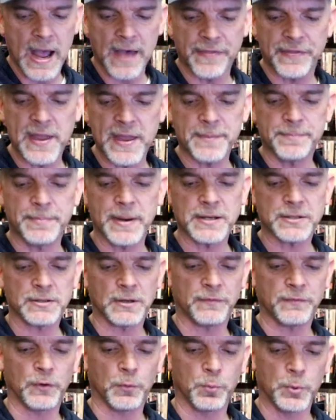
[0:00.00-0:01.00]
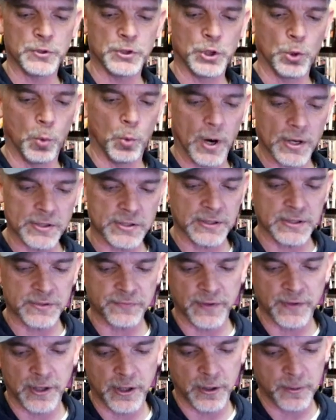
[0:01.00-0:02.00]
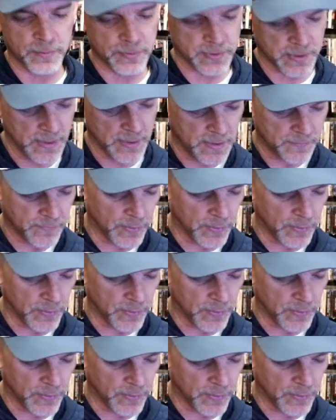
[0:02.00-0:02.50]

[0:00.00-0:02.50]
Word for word: I think based off of when you watch these films,